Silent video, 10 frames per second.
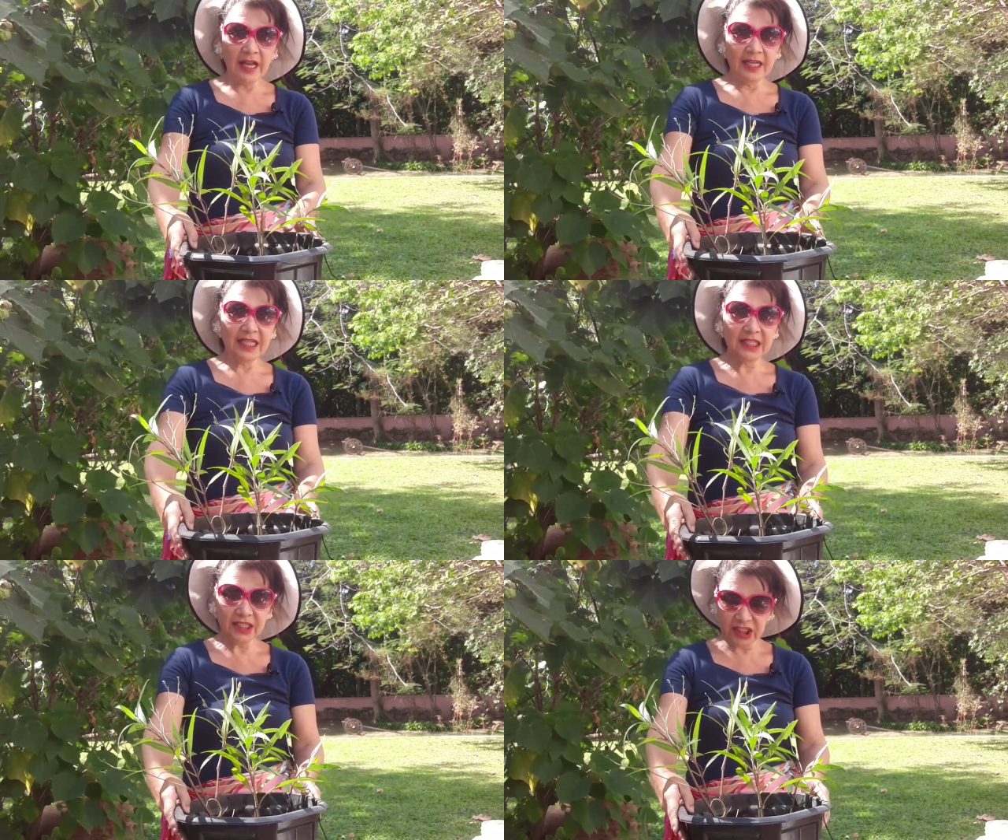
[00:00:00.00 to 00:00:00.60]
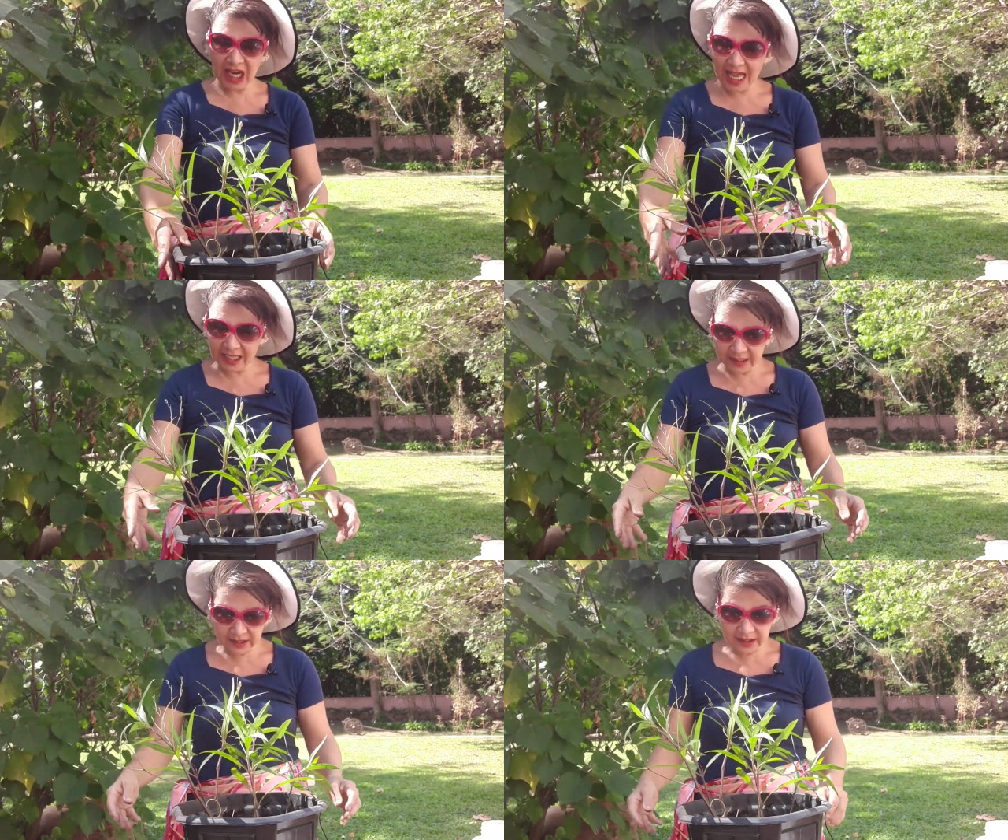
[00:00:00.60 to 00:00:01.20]
it's a
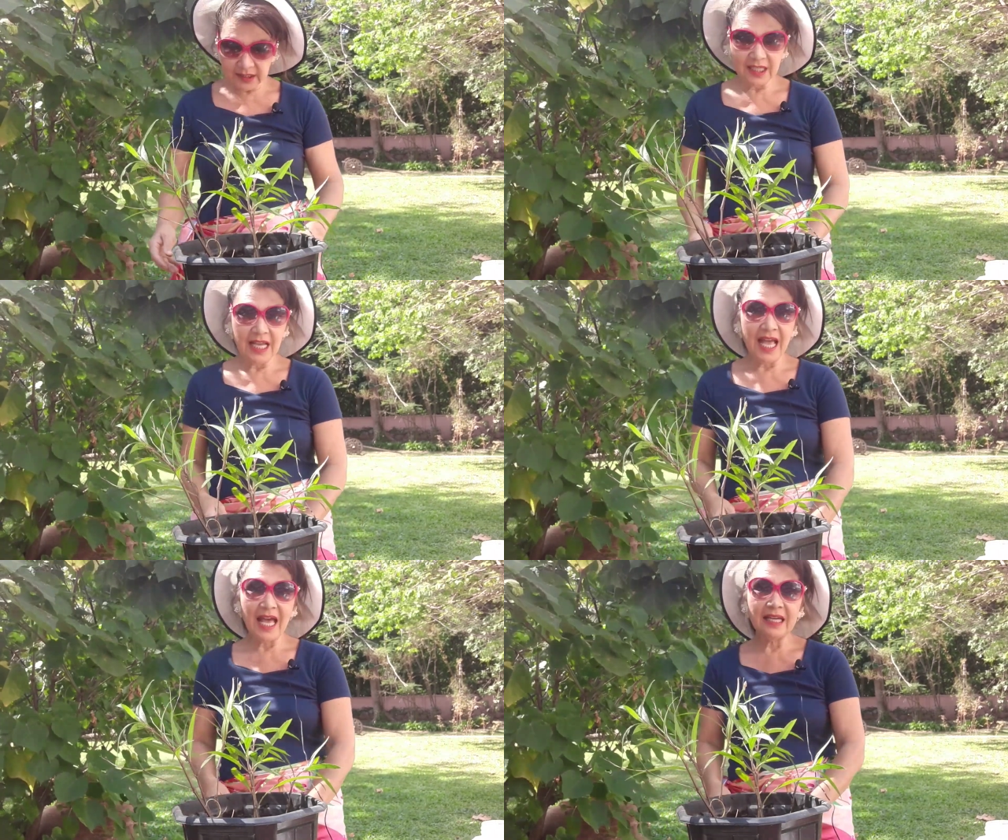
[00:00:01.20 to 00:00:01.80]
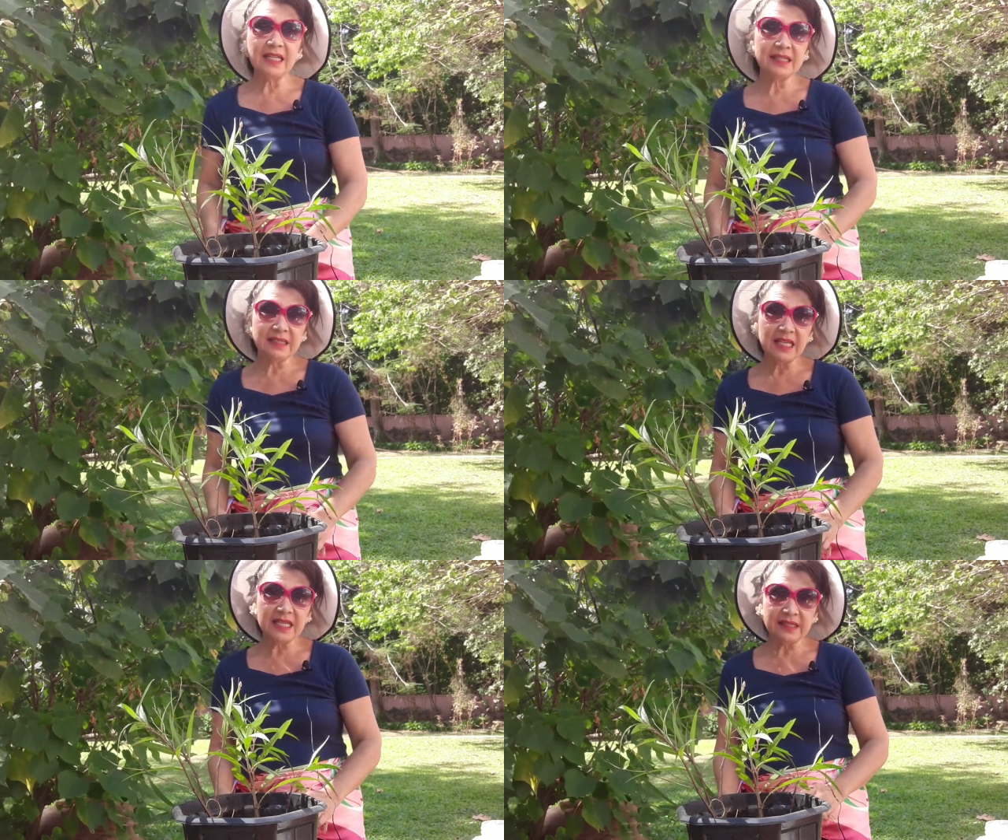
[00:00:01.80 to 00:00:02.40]
challenge. At
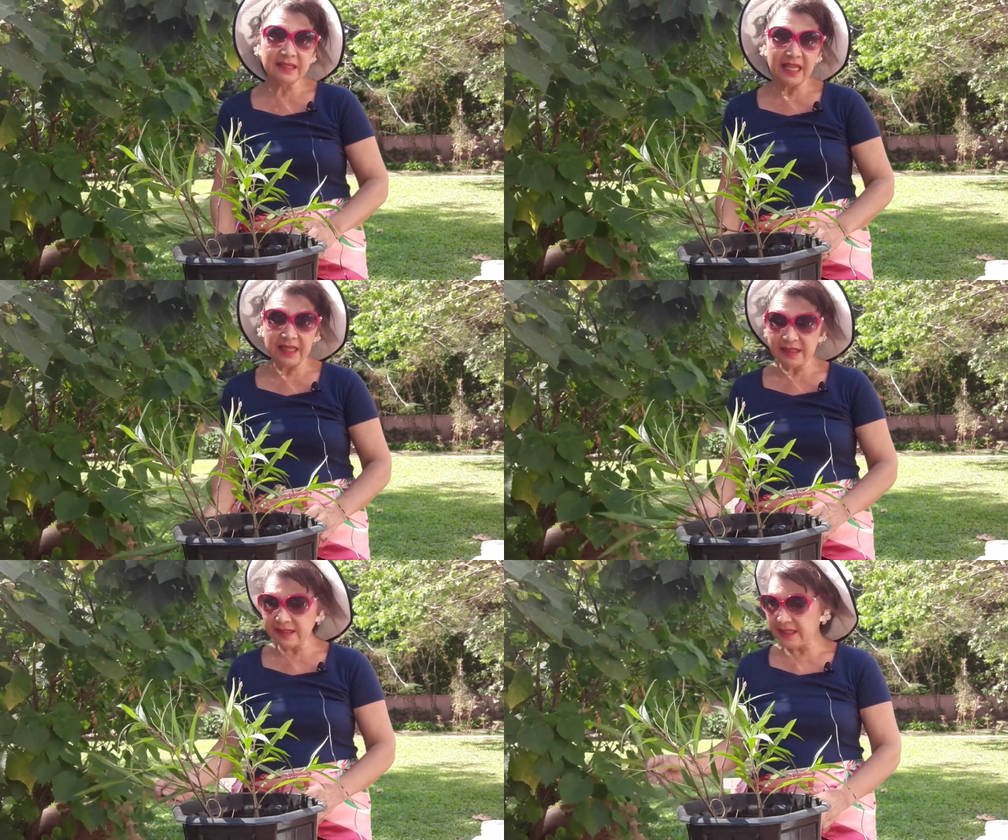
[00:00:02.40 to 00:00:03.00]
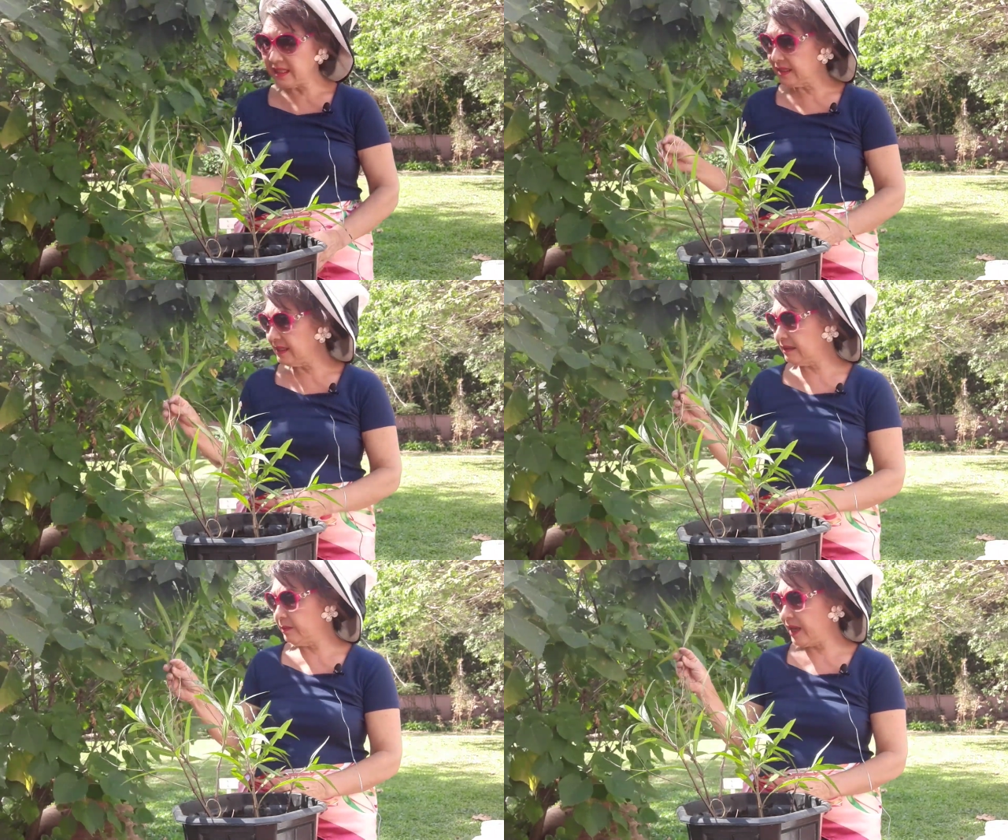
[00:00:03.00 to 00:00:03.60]
least these things, these
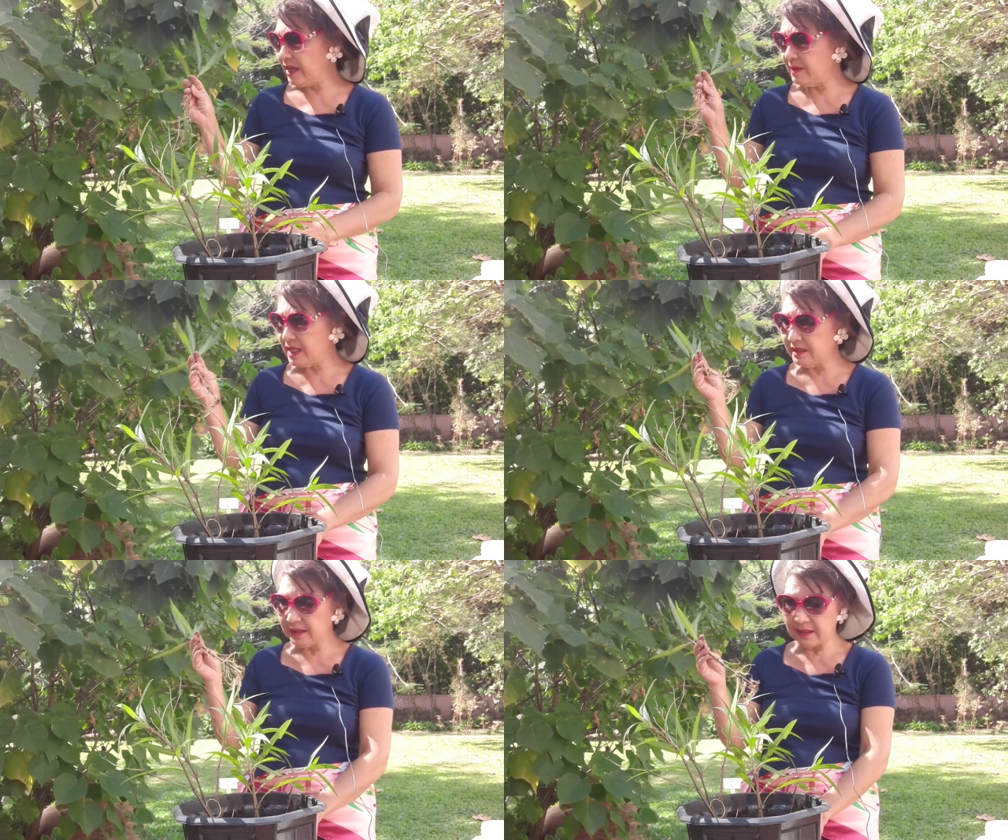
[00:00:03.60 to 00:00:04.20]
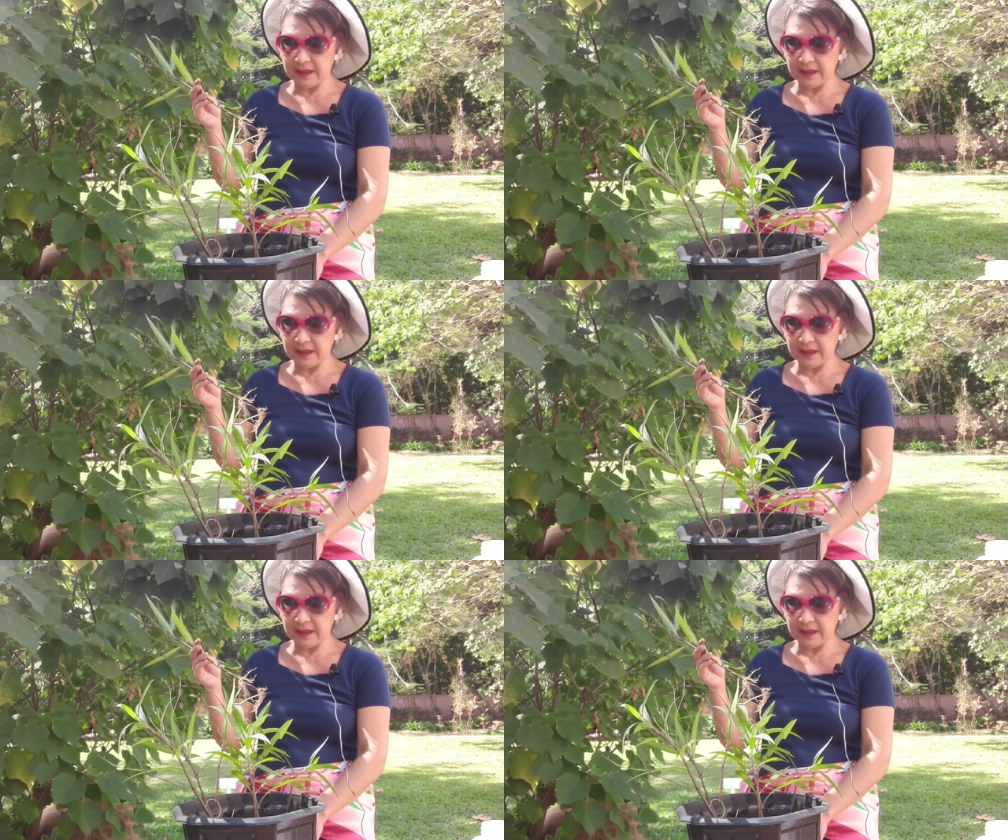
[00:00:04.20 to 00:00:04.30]
little babies,